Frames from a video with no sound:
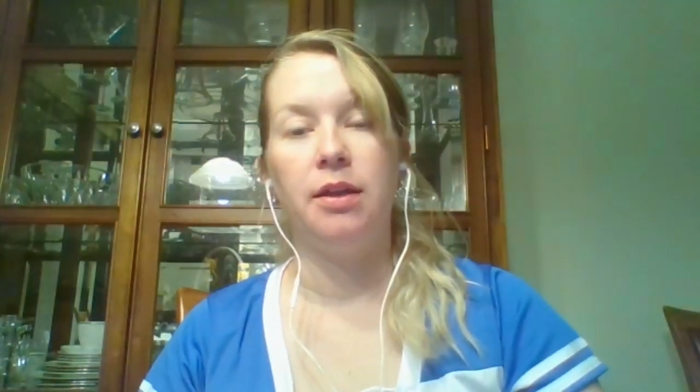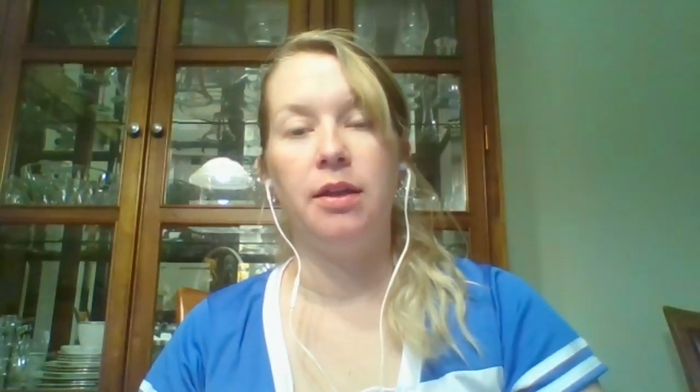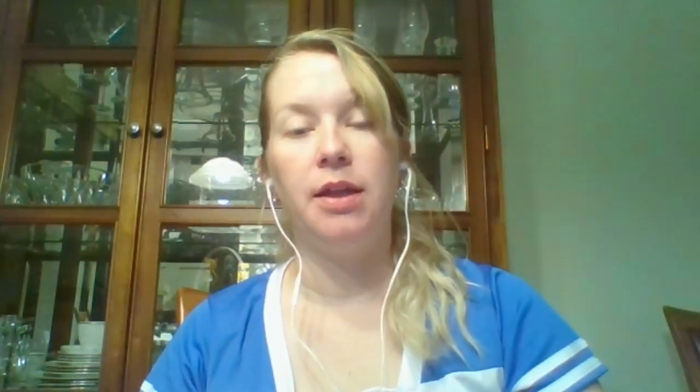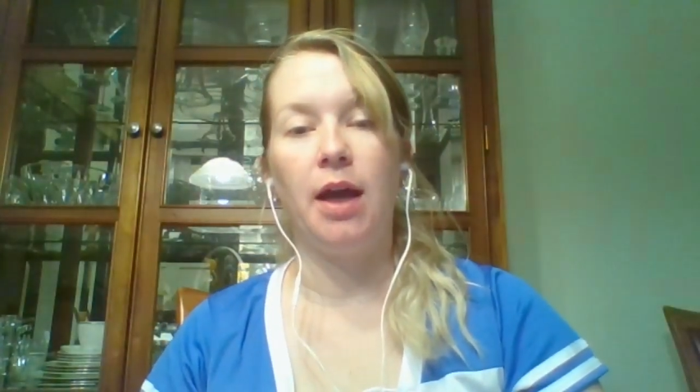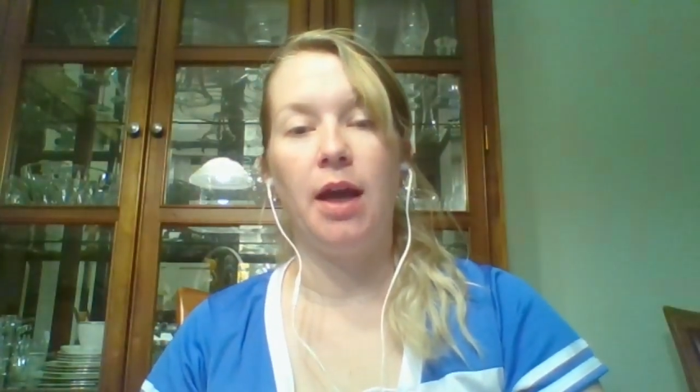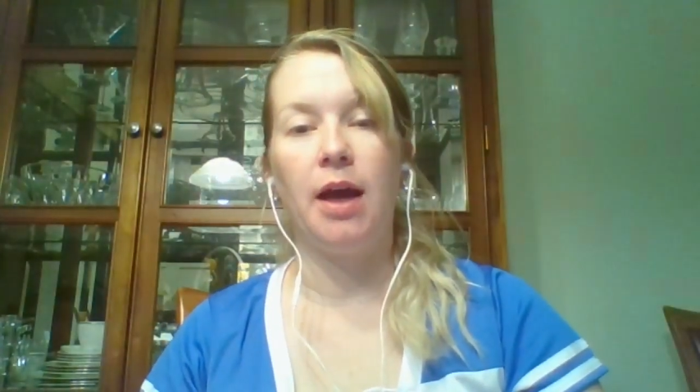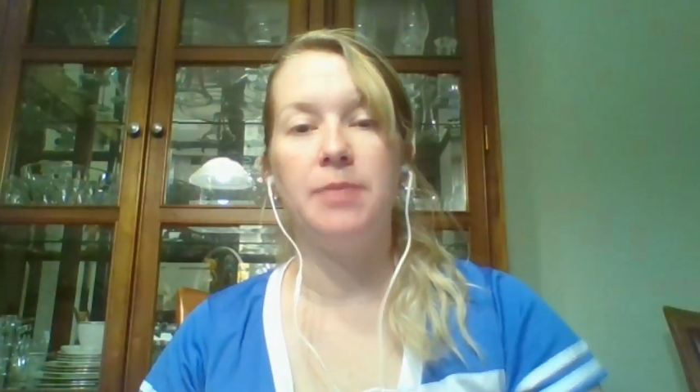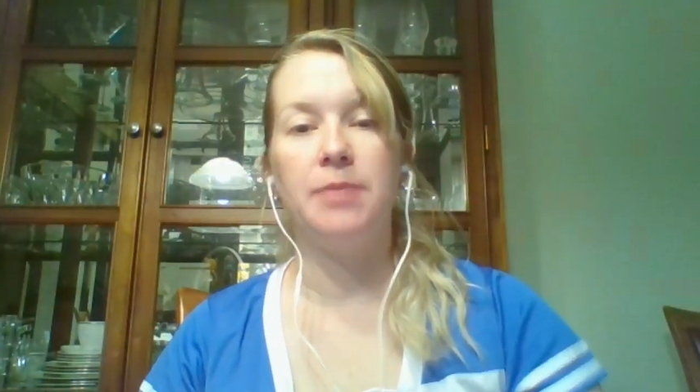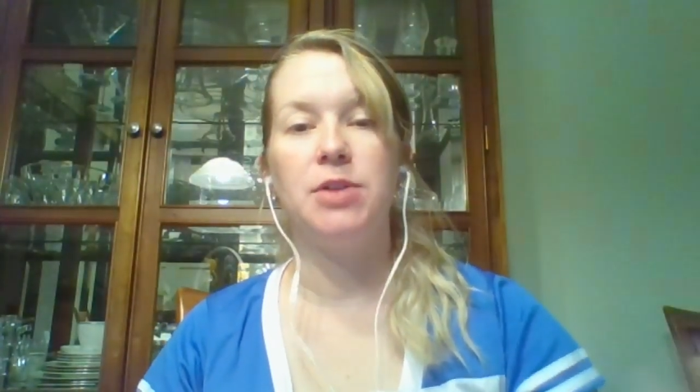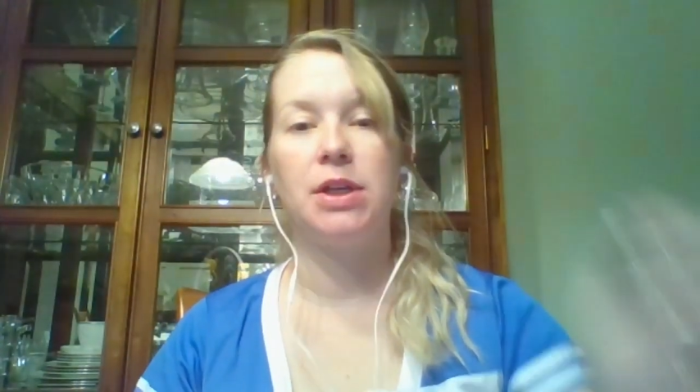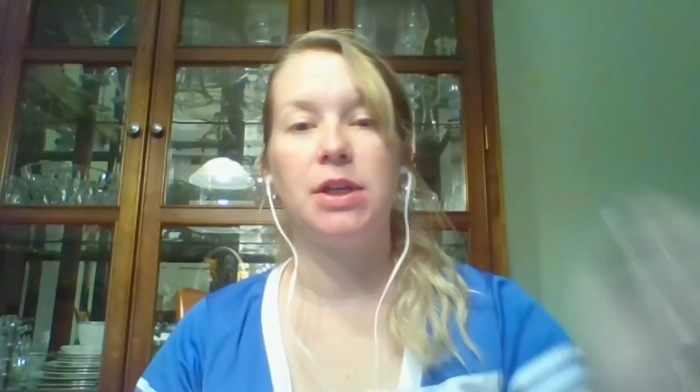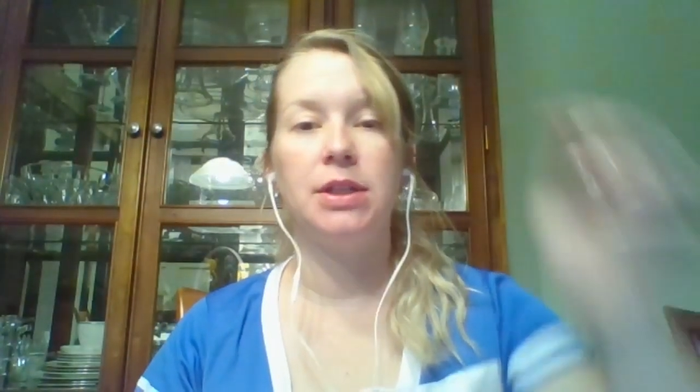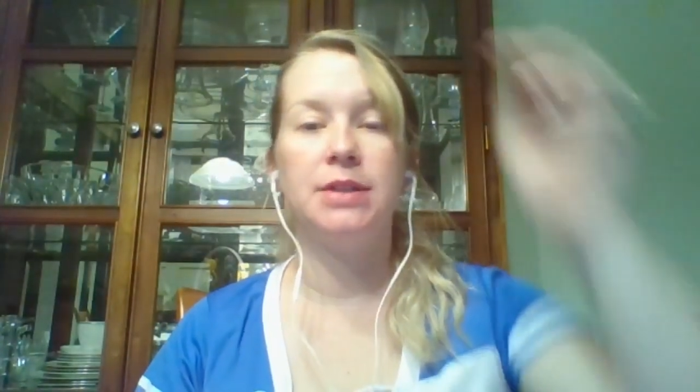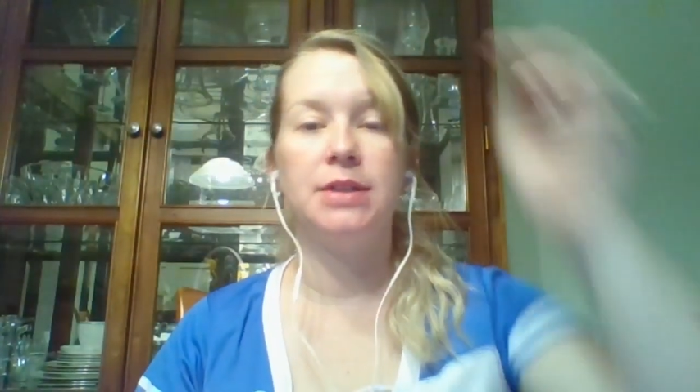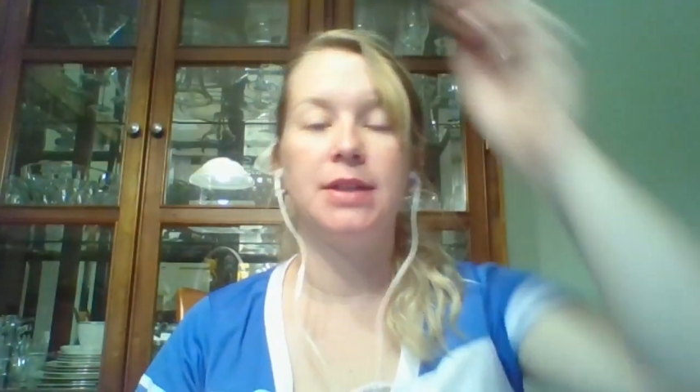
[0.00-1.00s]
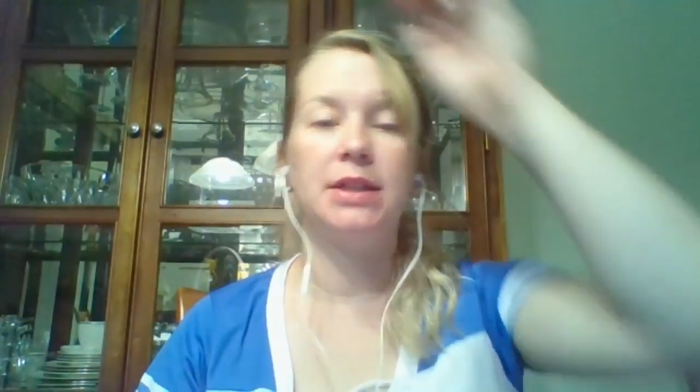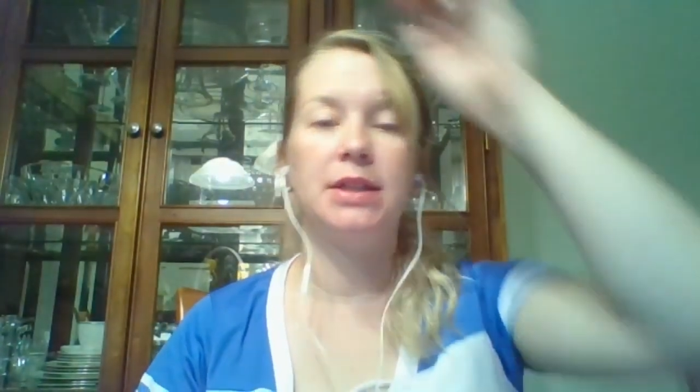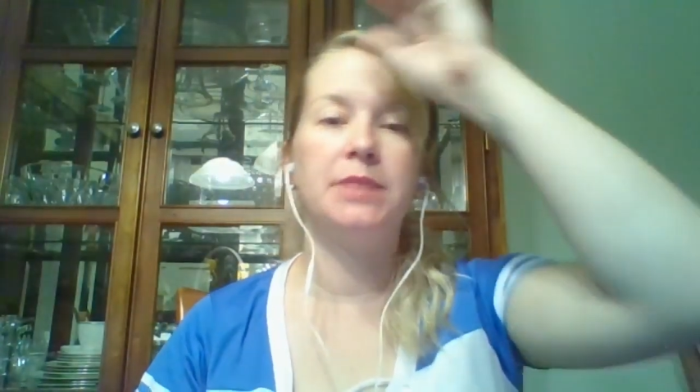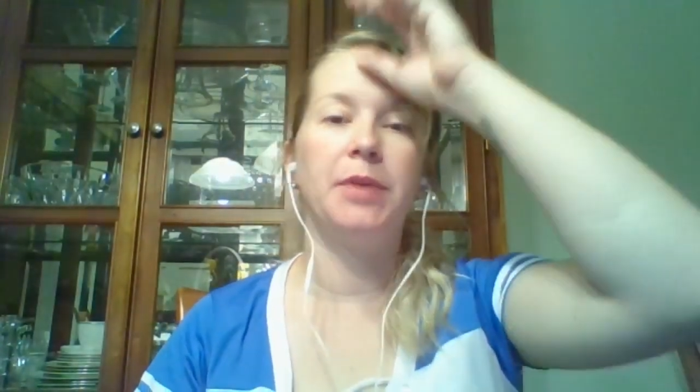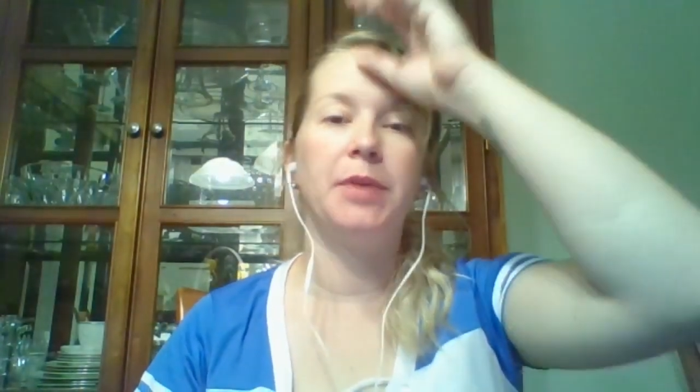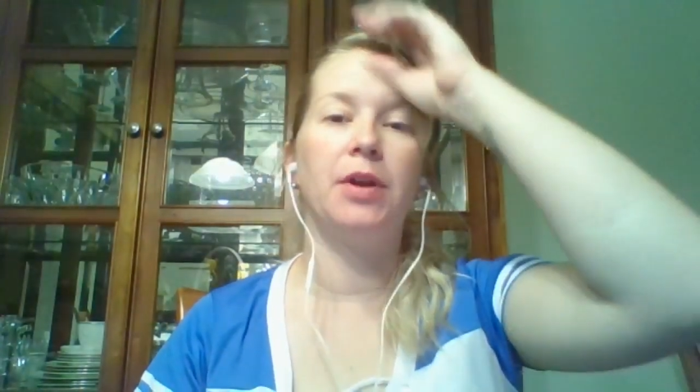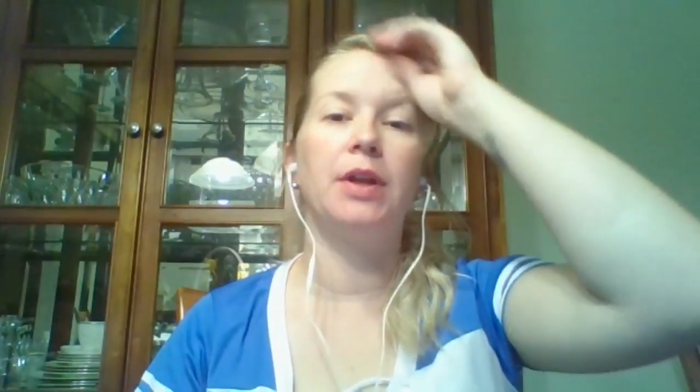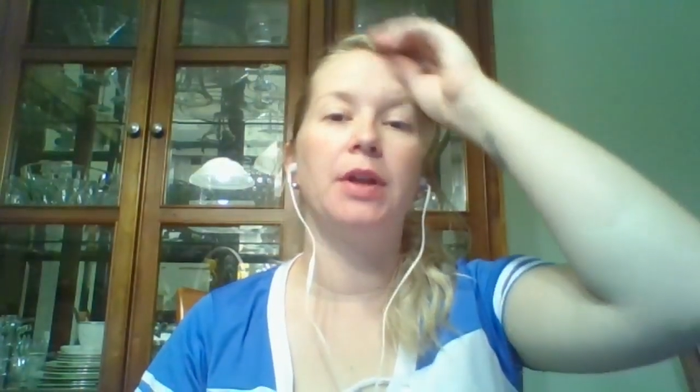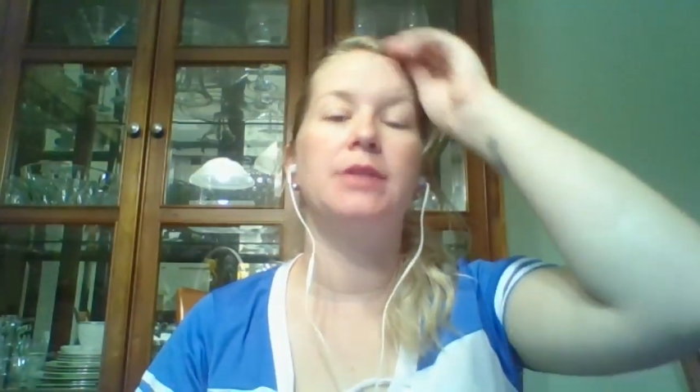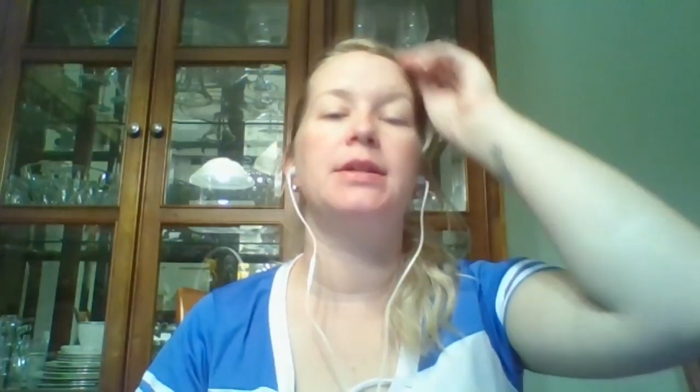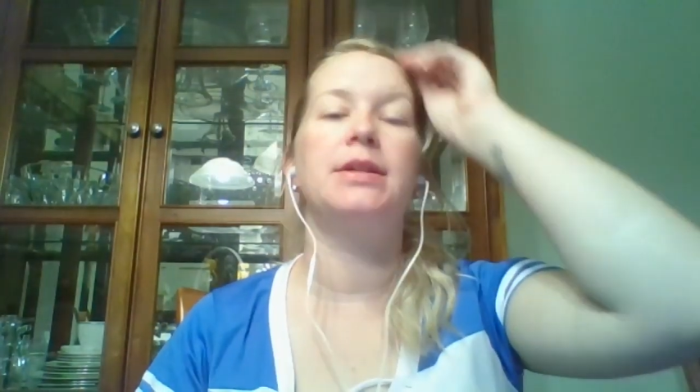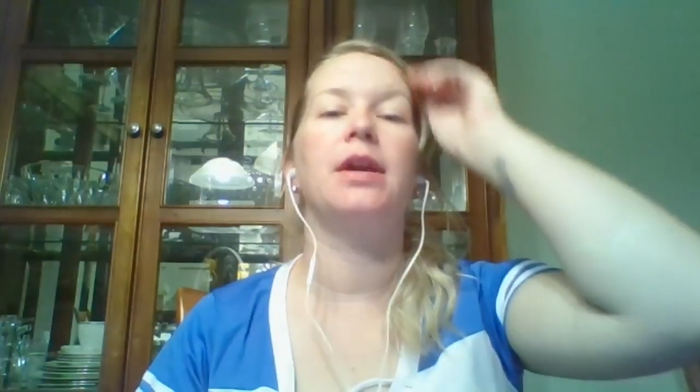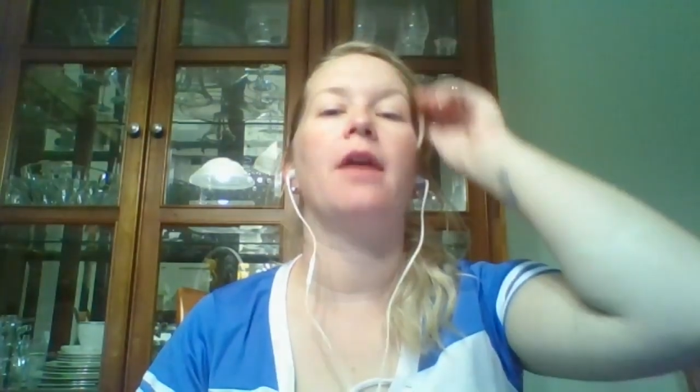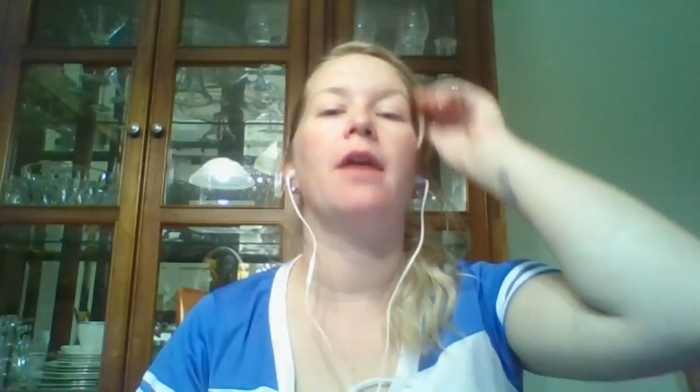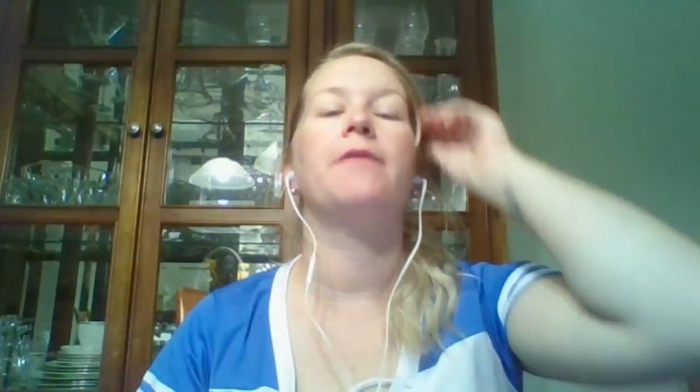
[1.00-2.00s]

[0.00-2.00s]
the object is experiencing